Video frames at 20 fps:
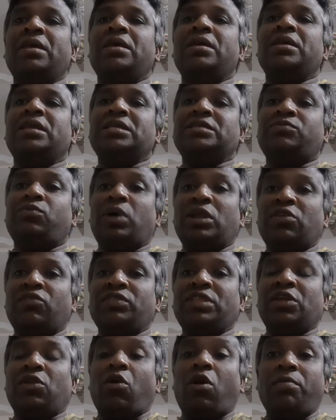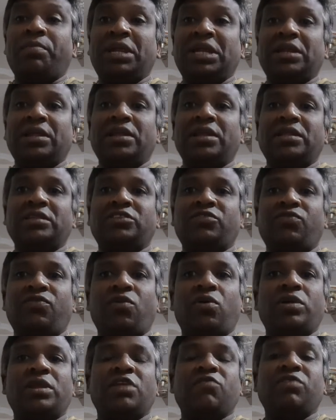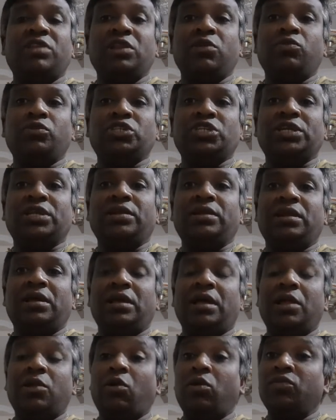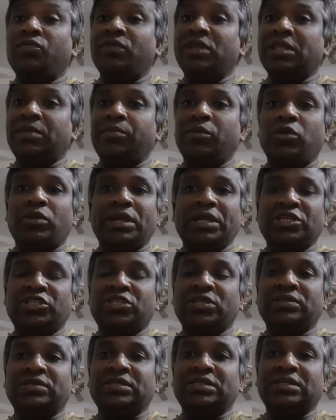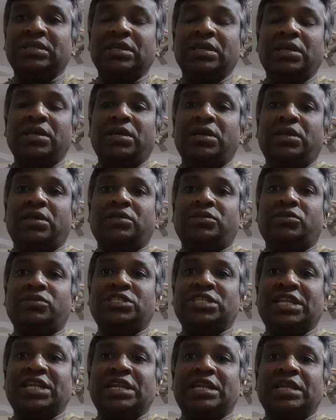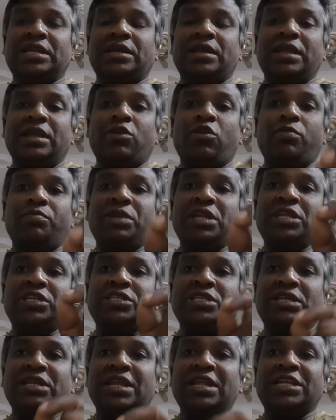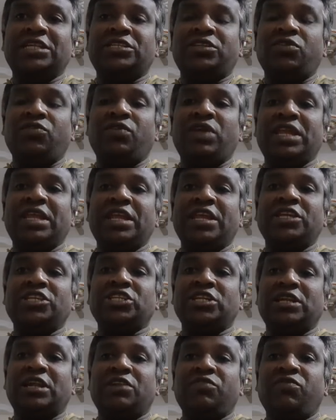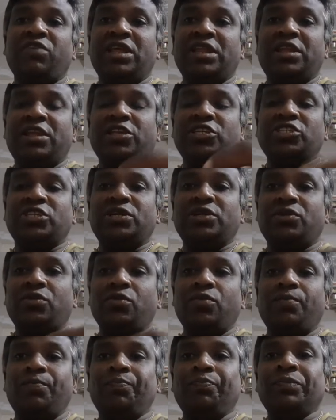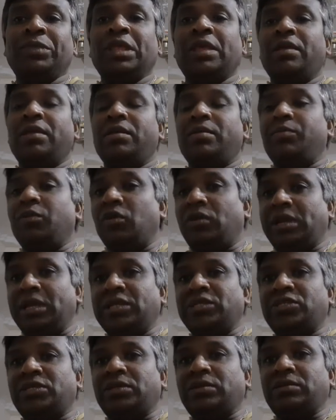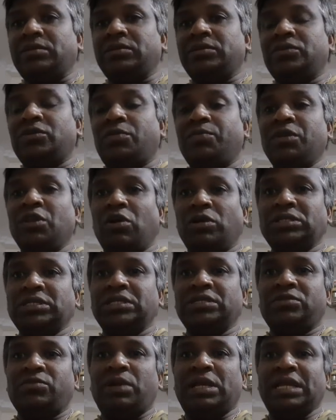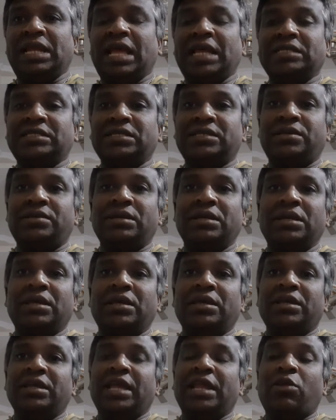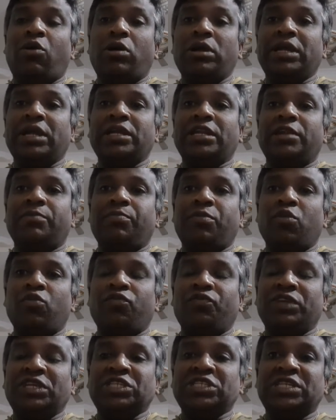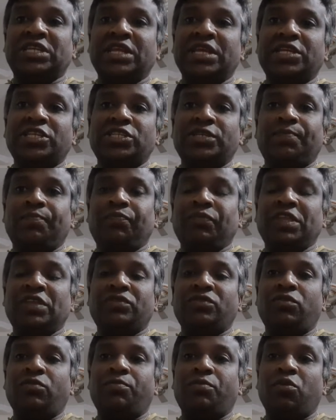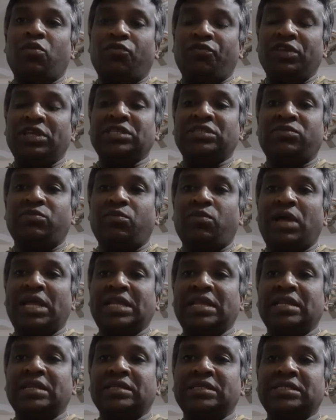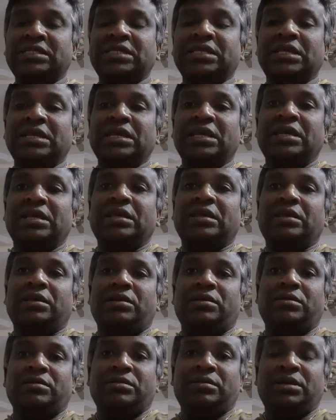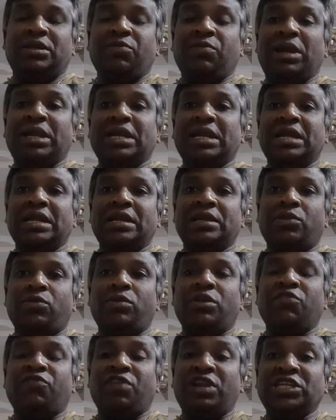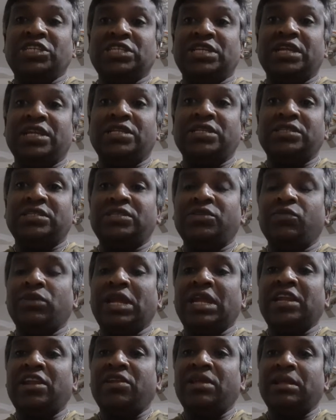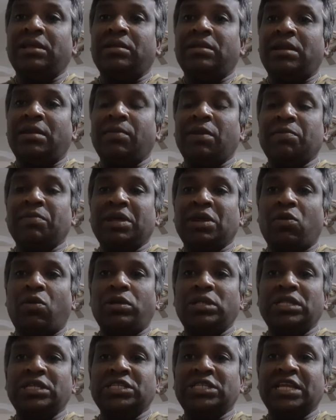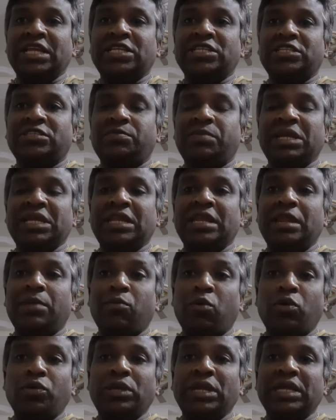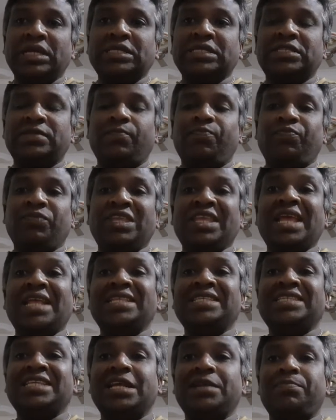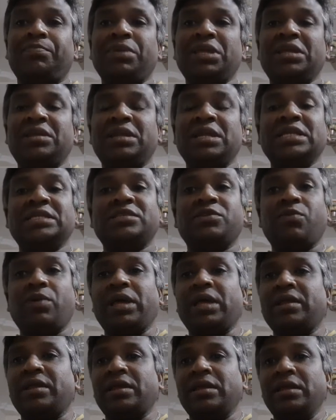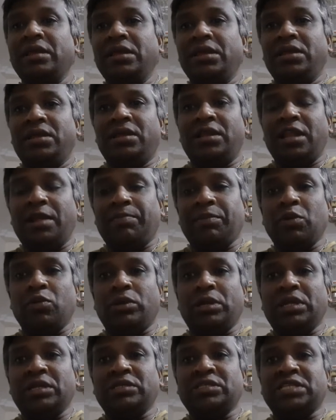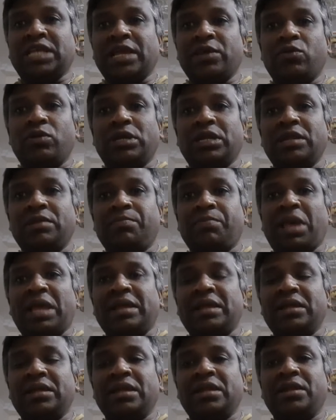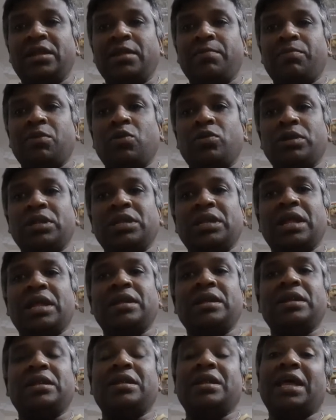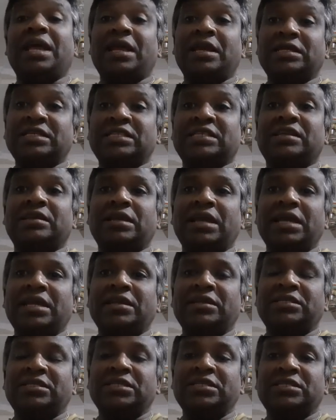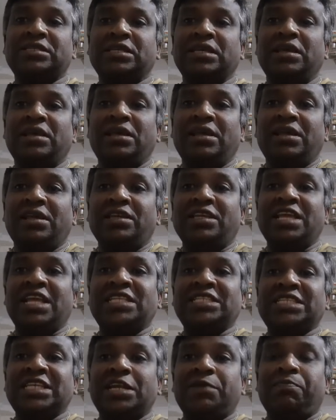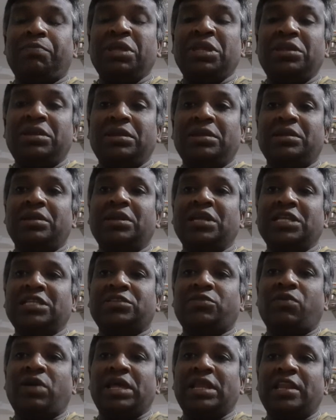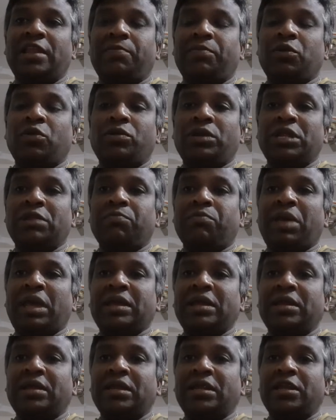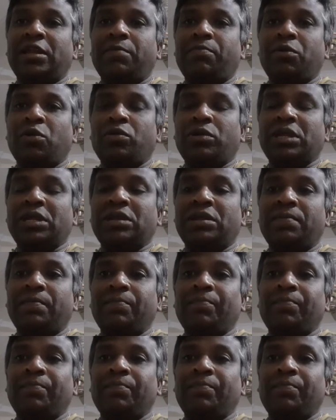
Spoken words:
is one of the raw materials for evolution along with mutations. So genetic recombination leads to variation and variation to mutation. So meiosis 1 has a elongated prophase stage. So prophase 1 is divided into different stages. You can remember all the stages by the mnemonics LZP D square: leptotin, zygotin, packaging, diplotin, and diakinesis. LZP D square: leptotin, packaging, diplotin,